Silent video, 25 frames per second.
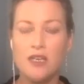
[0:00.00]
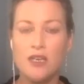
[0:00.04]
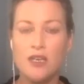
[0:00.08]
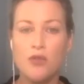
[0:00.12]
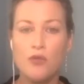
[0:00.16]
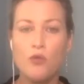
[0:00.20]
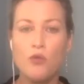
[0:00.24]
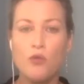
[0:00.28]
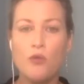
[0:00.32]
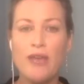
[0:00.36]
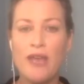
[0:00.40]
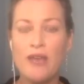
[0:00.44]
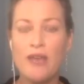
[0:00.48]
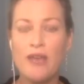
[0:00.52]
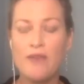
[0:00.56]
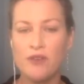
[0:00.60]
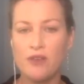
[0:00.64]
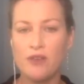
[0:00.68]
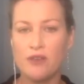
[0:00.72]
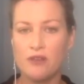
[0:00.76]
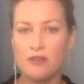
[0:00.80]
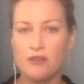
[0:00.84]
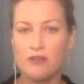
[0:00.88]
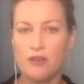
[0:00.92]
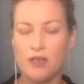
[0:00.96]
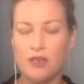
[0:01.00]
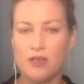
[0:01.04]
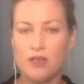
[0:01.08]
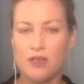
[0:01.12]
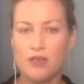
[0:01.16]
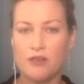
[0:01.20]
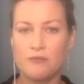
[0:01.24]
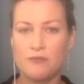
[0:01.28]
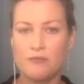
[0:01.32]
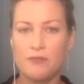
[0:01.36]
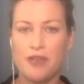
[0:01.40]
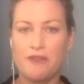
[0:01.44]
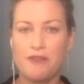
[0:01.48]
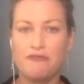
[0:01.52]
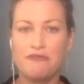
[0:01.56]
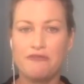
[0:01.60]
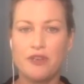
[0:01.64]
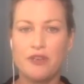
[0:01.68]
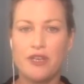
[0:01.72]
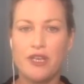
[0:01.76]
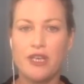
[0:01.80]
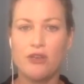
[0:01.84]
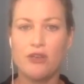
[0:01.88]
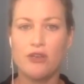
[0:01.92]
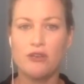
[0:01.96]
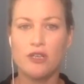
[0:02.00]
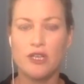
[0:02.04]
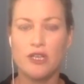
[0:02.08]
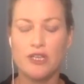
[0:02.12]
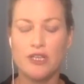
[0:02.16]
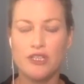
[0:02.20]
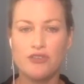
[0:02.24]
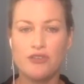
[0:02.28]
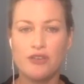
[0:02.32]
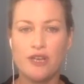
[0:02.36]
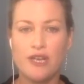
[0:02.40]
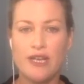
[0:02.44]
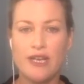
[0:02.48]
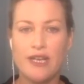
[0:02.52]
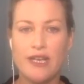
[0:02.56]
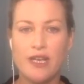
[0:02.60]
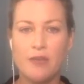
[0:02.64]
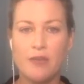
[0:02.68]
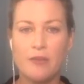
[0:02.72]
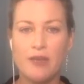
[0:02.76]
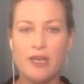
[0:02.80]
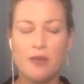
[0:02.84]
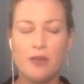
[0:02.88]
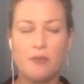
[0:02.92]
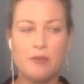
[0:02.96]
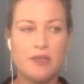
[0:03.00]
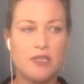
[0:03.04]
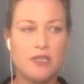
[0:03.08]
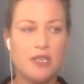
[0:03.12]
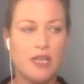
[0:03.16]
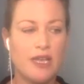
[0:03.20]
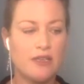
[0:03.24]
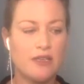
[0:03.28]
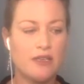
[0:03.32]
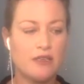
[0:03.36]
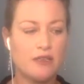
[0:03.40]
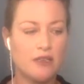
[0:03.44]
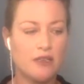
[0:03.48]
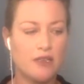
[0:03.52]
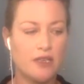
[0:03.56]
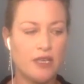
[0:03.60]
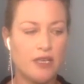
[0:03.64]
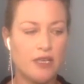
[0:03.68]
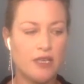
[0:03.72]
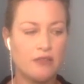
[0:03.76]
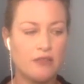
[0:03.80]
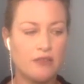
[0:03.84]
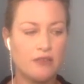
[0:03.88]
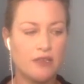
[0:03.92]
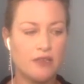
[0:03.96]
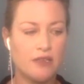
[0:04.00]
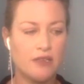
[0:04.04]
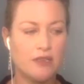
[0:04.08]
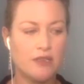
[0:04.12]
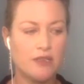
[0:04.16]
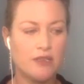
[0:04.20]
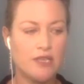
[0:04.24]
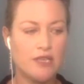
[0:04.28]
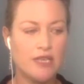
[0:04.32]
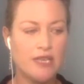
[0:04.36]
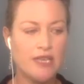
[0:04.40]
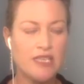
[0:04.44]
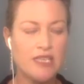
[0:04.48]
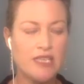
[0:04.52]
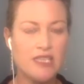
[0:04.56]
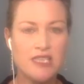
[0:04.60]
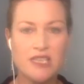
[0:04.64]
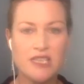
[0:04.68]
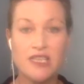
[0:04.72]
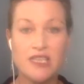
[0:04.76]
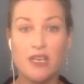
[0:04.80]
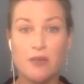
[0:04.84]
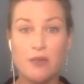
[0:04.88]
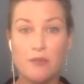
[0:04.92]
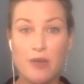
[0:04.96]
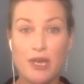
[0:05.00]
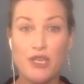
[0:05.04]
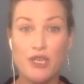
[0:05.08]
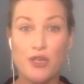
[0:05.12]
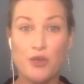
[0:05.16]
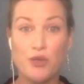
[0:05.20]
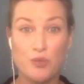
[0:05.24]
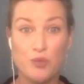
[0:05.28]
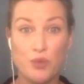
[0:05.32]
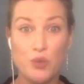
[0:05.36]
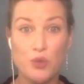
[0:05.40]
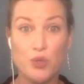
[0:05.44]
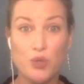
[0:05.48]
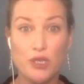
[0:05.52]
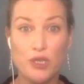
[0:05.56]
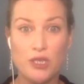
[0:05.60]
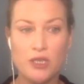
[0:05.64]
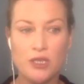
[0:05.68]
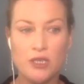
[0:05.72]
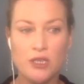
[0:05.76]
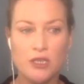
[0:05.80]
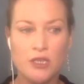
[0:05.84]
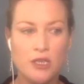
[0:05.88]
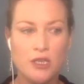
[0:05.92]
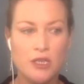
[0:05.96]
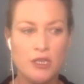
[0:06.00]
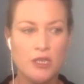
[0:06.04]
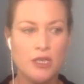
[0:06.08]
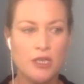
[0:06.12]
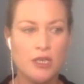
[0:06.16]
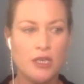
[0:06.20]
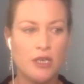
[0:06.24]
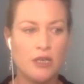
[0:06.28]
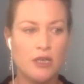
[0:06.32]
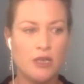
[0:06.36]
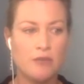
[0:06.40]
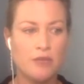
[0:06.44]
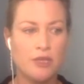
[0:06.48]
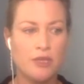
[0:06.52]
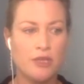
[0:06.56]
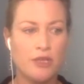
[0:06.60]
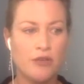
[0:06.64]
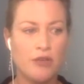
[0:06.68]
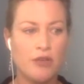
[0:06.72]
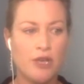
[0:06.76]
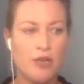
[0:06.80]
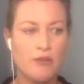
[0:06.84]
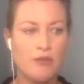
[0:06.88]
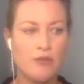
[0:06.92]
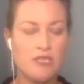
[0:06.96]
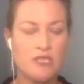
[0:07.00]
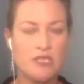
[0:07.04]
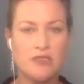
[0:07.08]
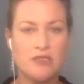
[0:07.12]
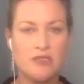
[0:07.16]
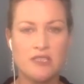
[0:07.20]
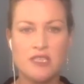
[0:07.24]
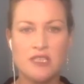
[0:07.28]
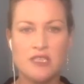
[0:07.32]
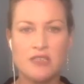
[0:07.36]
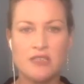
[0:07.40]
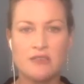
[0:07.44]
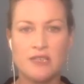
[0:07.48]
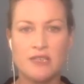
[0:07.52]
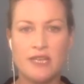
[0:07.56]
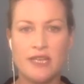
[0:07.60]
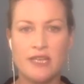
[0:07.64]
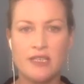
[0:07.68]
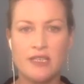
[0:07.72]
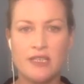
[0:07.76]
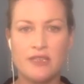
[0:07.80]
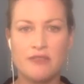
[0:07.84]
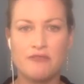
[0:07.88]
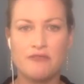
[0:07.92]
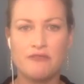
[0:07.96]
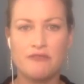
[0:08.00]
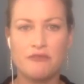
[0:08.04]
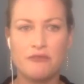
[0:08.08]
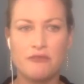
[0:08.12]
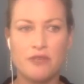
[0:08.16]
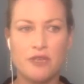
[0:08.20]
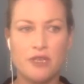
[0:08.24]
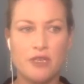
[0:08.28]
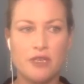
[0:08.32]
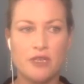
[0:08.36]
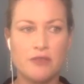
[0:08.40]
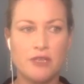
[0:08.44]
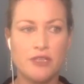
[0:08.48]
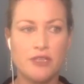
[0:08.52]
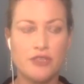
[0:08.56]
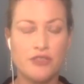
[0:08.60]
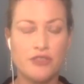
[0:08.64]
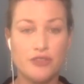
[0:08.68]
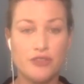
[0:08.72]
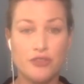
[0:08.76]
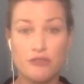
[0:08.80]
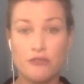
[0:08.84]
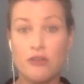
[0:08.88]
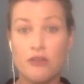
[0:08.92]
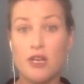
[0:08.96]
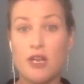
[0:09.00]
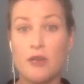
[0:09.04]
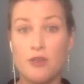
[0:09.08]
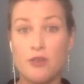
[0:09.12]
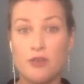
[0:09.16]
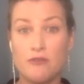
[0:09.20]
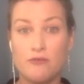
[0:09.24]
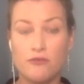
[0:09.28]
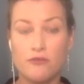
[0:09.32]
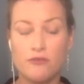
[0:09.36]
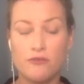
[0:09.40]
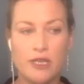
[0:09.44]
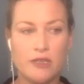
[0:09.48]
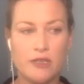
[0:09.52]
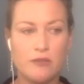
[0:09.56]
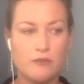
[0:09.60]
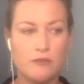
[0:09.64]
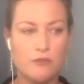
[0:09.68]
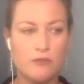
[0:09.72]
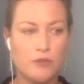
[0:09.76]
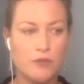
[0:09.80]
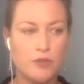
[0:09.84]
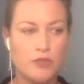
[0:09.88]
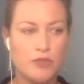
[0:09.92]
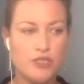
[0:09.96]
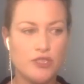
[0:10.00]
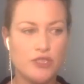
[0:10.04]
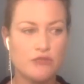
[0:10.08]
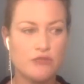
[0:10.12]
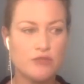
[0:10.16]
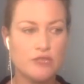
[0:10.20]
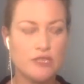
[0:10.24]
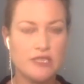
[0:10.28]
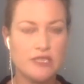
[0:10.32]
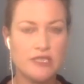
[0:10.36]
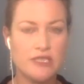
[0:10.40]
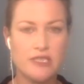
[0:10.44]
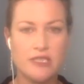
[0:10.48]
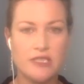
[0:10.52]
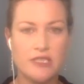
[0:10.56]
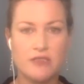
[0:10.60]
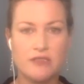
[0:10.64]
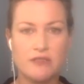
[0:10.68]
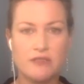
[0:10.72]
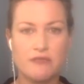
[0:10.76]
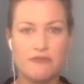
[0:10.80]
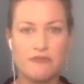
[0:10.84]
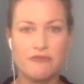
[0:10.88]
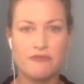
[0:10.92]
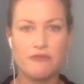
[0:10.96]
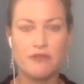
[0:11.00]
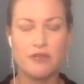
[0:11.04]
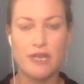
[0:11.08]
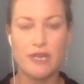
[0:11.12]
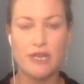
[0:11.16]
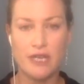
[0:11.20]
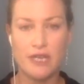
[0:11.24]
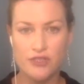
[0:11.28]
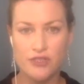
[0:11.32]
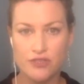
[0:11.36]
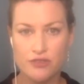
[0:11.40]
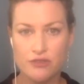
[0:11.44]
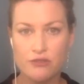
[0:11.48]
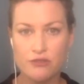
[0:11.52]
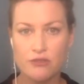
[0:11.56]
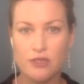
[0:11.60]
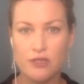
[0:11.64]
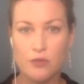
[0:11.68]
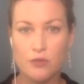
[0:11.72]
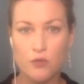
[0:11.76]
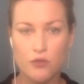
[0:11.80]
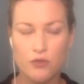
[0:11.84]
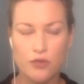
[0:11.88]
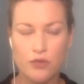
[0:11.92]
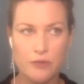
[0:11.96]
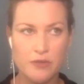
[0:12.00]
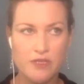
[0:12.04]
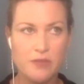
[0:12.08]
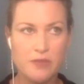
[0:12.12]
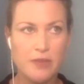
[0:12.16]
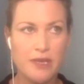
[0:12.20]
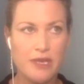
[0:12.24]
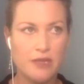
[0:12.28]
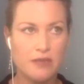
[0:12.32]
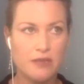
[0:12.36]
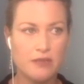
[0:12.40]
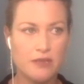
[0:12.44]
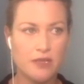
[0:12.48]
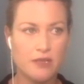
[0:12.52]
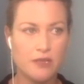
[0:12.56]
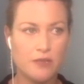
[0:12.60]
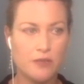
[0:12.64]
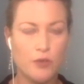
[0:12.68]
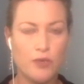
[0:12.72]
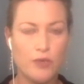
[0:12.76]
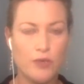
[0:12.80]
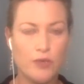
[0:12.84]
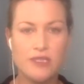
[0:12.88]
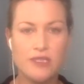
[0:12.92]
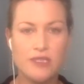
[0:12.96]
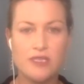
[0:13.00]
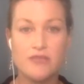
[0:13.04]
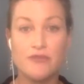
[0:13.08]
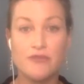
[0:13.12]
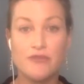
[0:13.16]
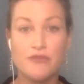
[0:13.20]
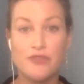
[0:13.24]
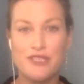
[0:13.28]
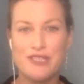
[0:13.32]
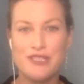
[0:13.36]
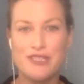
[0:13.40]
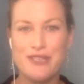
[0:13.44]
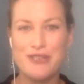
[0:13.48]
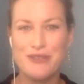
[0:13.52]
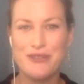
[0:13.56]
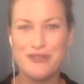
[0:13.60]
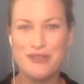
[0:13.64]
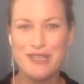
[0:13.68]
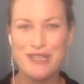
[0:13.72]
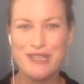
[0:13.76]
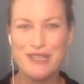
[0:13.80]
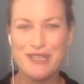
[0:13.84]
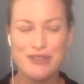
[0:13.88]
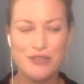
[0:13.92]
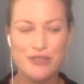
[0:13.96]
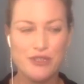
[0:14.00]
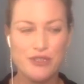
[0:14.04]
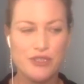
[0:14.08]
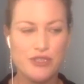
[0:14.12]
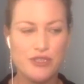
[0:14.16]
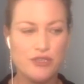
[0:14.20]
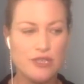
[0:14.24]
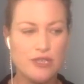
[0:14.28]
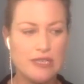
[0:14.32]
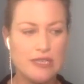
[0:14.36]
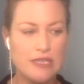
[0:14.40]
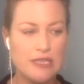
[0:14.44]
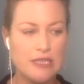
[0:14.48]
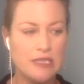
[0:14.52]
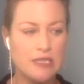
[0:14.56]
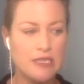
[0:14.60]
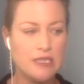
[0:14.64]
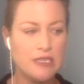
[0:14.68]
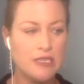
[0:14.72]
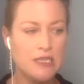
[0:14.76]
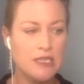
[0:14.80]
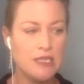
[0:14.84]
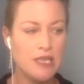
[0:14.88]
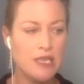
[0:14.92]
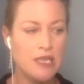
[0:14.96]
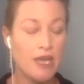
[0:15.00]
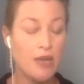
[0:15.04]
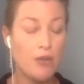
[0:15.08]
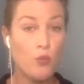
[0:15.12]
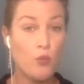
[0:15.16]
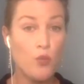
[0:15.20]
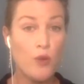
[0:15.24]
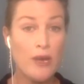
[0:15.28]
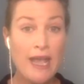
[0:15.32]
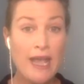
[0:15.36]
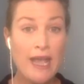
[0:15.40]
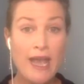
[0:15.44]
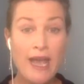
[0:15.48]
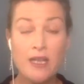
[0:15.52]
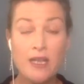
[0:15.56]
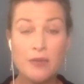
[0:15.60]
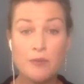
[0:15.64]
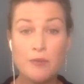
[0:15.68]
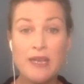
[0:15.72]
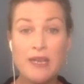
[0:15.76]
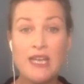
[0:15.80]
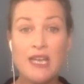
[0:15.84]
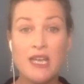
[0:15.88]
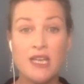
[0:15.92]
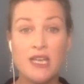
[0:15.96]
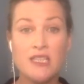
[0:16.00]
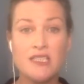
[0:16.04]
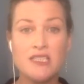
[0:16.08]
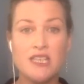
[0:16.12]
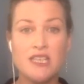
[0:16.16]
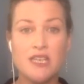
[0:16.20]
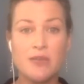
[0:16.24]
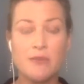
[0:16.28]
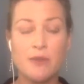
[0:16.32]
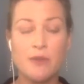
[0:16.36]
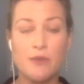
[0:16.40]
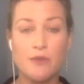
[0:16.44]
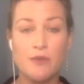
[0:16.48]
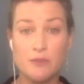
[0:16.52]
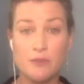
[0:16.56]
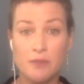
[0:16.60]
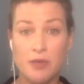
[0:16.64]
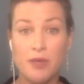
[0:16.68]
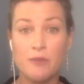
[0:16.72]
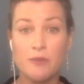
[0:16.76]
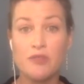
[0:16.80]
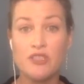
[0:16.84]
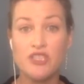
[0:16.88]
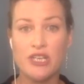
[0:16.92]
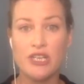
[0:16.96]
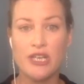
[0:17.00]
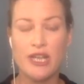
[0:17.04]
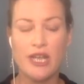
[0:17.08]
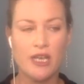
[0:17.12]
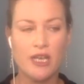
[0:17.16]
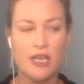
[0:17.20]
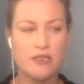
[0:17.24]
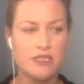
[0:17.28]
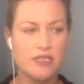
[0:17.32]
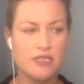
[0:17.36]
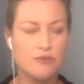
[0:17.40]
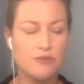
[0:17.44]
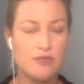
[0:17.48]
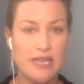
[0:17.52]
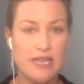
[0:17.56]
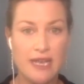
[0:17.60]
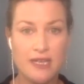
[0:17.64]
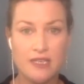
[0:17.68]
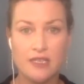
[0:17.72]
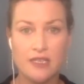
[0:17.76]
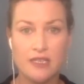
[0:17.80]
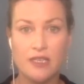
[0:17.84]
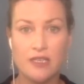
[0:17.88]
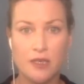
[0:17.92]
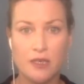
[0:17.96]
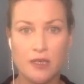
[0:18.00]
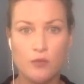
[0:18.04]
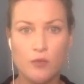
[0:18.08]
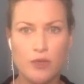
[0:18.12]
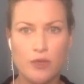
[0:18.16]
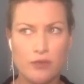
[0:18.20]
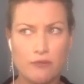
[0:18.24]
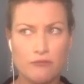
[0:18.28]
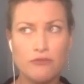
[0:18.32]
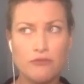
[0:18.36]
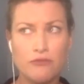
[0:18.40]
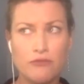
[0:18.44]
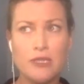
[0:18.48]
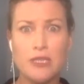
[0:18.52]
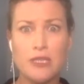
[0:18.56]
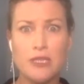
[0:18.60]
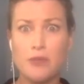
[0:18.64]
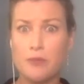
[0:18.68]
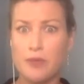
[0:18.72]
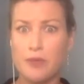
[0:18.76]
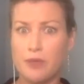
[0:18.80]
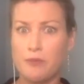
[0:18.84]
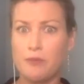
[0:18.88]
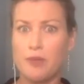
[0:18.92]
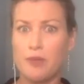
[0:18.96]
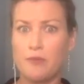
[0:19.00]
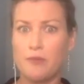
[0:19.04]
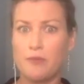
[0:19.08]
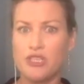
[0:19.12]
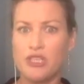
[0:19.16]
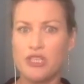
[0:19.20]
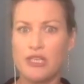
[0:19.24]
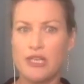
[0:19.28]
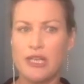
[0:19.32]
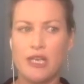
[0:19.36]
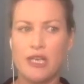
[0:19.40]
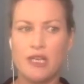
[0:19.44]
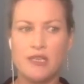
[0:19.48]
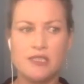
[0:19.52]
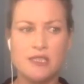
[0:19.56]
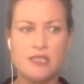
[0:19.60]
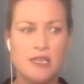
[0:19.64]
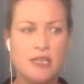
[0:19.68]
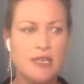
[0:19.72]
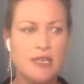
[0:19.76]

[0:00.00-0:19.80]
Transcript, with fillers: Well, we have a, um, a free online training coming up, and, and, and here's the thing about your book. Um, you know, I was a consultant editor for a, a, true crime novel that was shortlisted for a national award. It was about um, Queensland's first serial killer in Australia. And we had a PR team. It was a publishing house. It was Allen and Unwin, a really big publishing house.